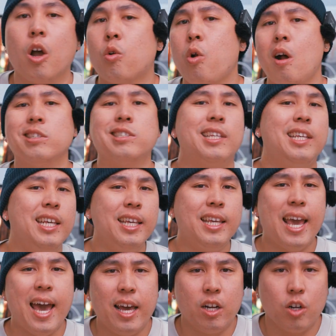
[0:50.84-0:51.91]
across key
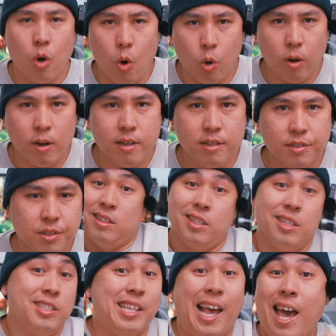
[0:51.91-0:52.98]
categories:
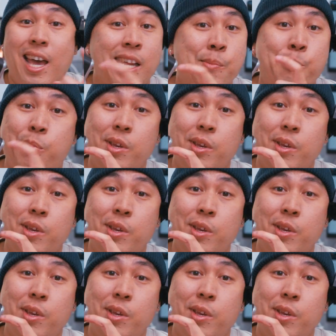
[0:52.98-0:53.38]
design and